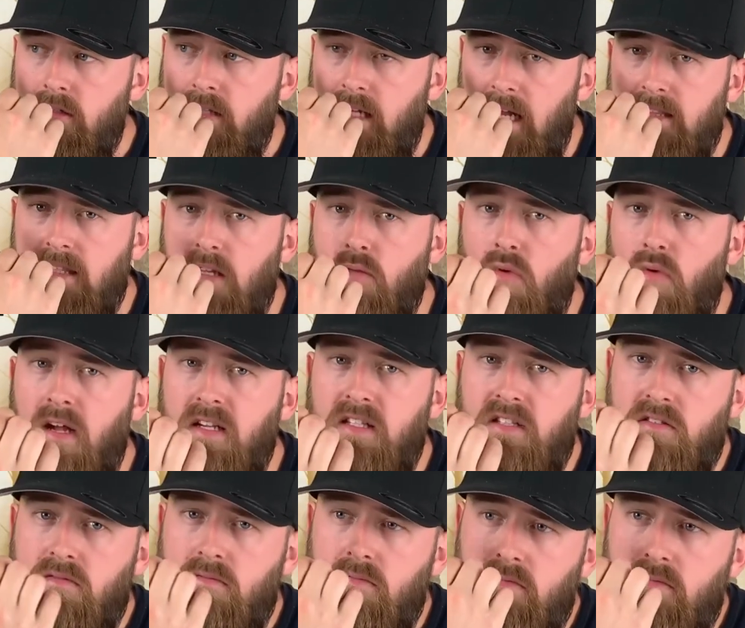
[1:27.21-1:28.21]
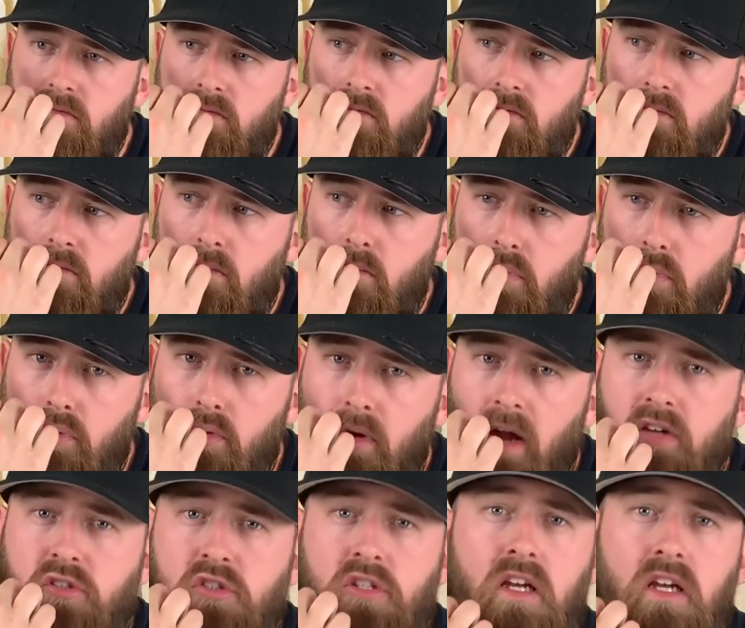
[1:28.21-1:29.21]
get the right
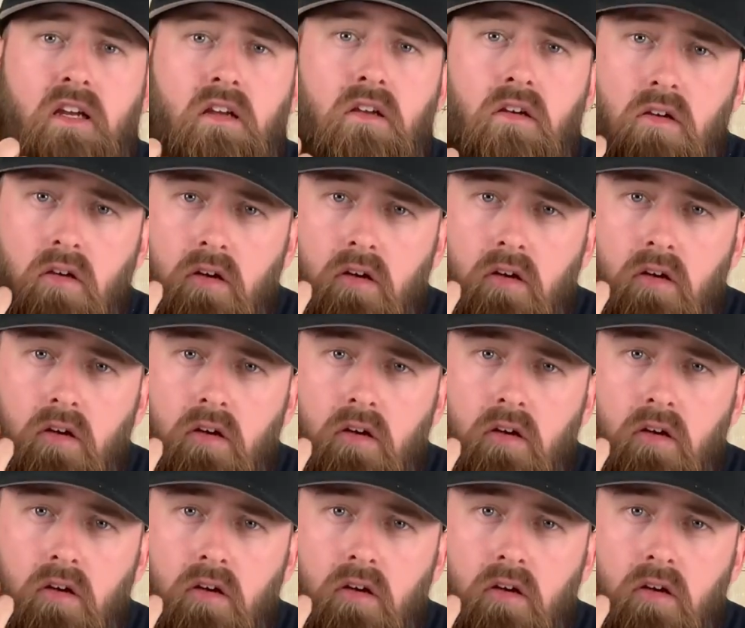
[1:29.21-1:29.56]
pressure